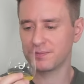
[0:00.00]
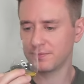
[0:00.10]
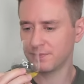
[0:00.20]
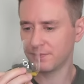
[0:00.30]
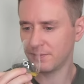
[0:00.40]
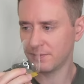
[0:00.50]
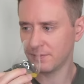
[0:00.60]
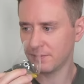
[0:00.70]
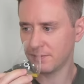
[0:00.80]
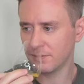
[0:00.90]

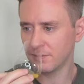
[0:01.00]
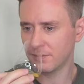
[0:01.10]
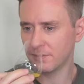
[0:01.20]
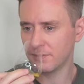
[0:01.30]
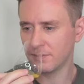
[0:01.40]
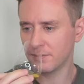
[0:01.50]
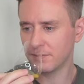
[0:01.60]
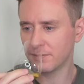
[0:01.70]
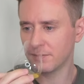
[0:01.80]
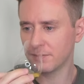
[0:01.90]

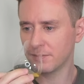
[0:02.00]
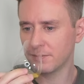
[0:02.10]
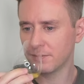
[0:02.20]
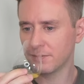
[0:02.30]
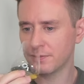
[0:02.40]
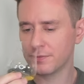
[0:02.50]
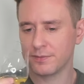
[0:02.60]
Nothing is said.